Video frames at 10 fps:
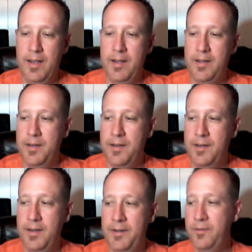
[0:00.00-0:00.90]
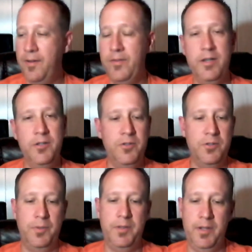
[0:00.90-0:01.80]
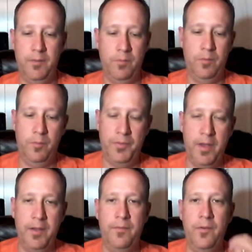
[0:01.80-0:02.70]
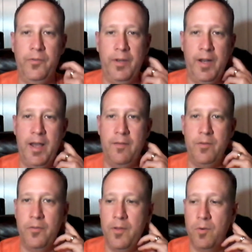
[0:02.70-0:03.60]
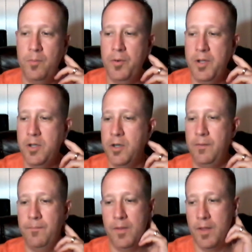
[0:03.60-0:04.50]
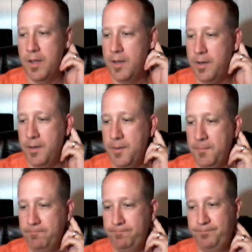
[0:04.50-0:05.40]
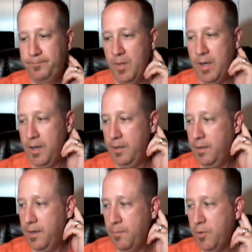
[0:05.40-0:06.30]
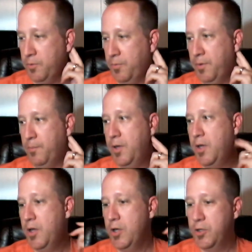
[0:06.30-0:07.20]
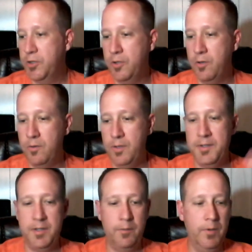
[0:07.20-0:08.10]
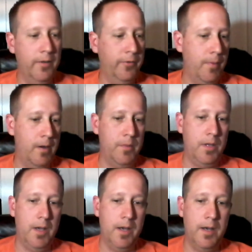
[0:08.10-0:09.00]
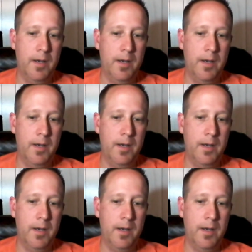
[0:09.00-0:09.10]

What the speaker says: don't have any issues with the headphones that I have. They work pretty good, and I'm good with them. So let's see, what else about me.